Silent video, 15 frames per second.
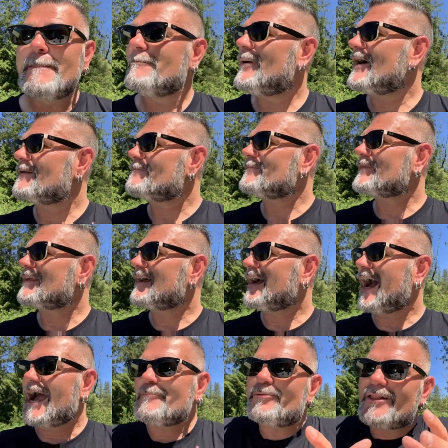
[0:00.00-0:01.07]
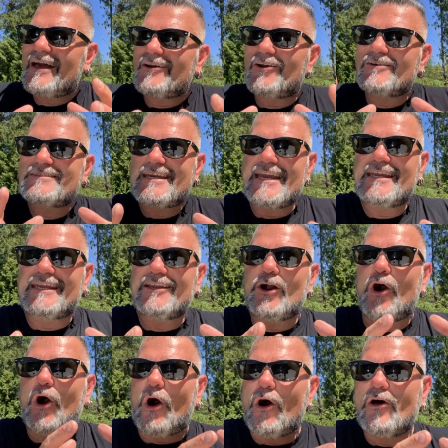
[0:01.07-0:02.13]
But I plan on taking
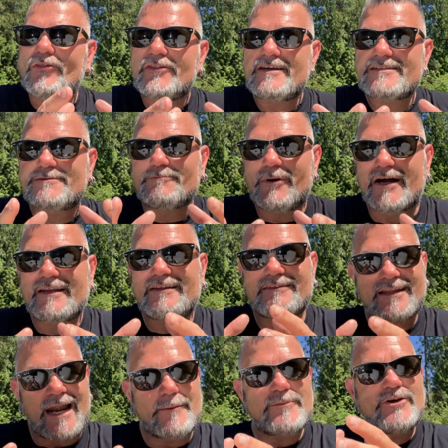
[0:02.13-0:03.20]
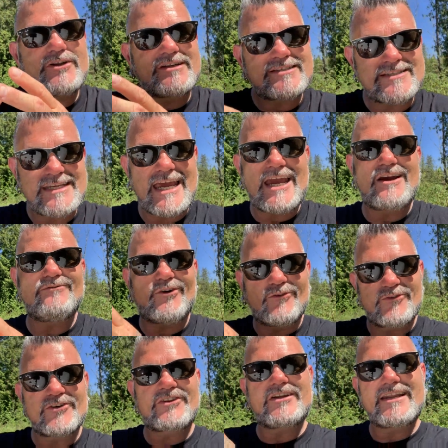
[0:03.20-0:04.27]
all this money that I'm gonna save
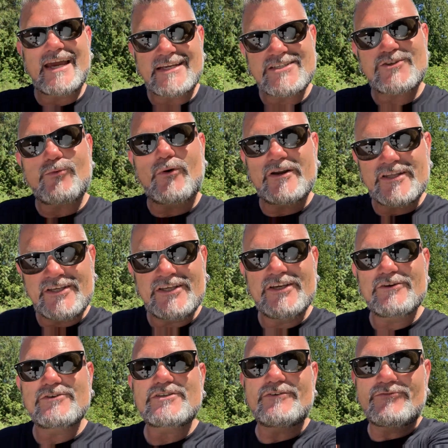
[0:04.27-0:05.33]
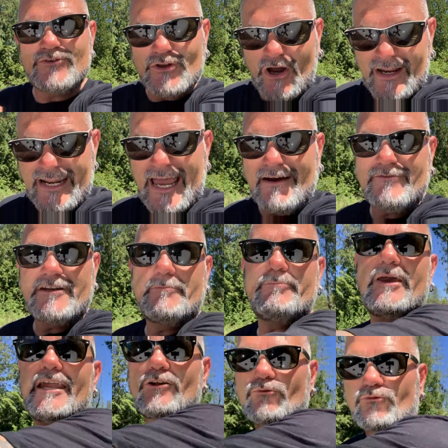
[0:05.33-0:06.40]
over the next 20 years of not having to pay